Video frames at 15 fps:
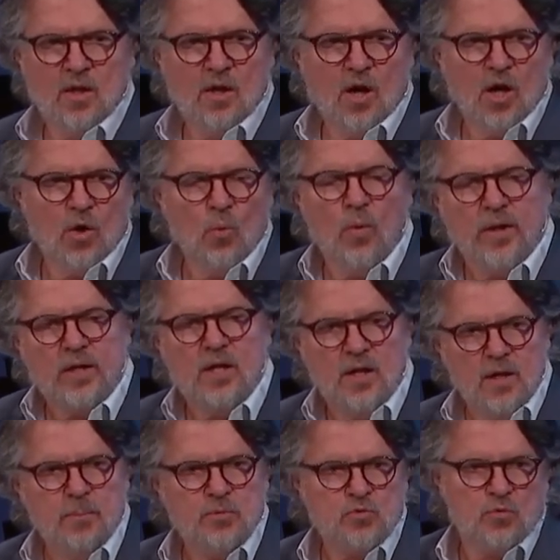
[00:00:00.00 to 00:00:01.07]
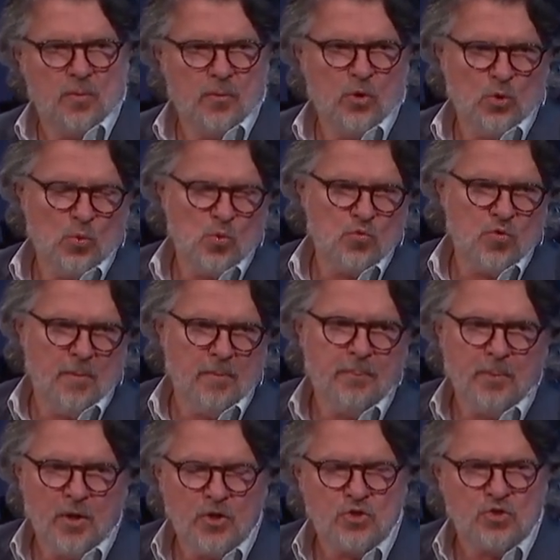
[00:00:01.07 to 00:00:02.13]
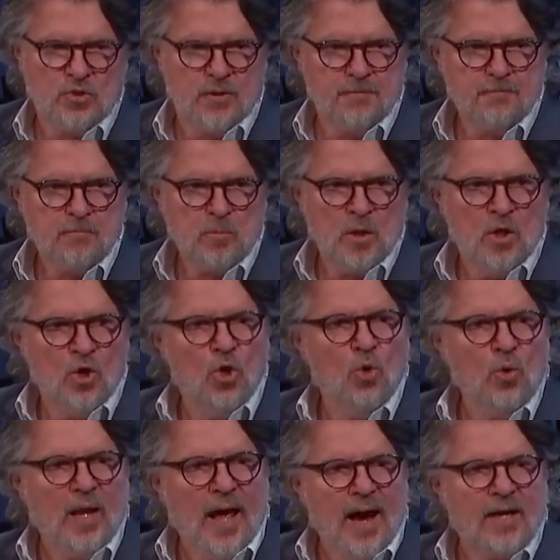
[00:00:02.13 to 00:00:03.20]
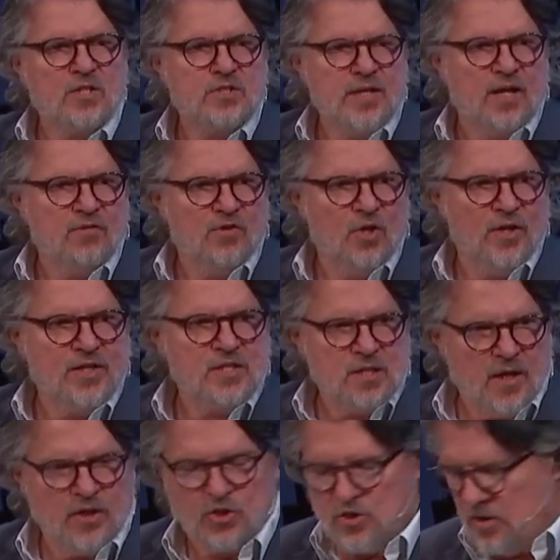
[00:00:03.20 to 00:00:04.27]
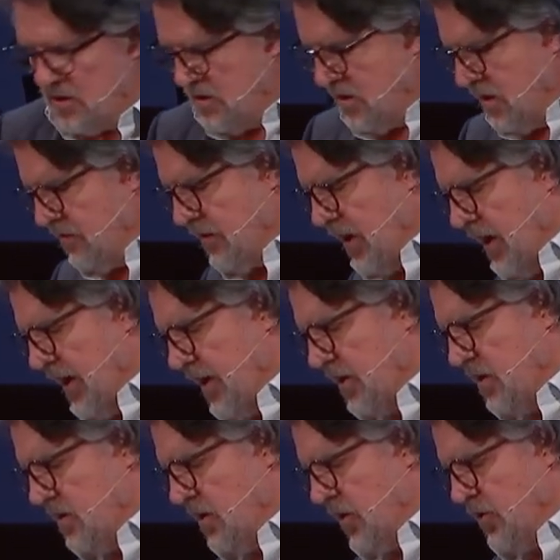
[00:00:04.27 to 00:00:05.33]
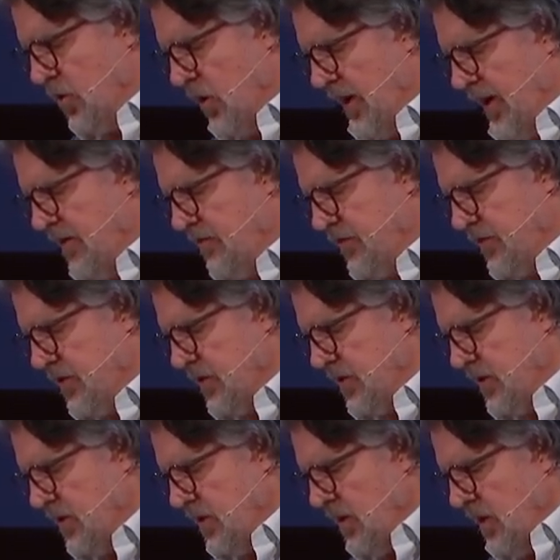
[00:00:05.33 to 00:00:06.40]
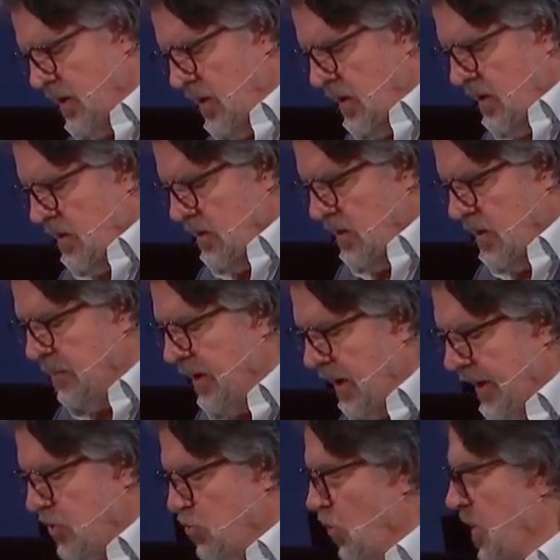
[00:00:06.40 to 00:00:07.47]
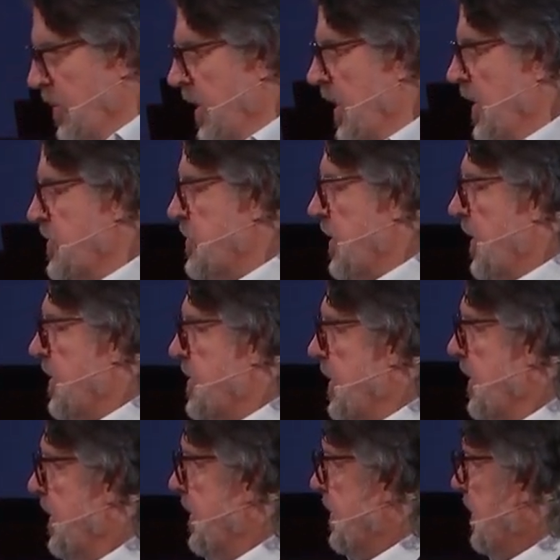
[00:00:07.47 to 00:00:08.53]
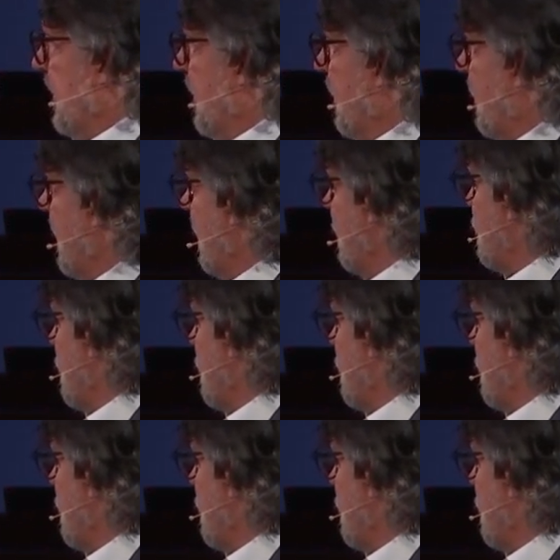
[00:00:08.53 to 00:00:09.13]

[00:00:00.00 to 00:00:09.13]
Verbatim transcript: are what comes from, from a person who lacks that very touch of God on their life the middle-aged woman is she her kids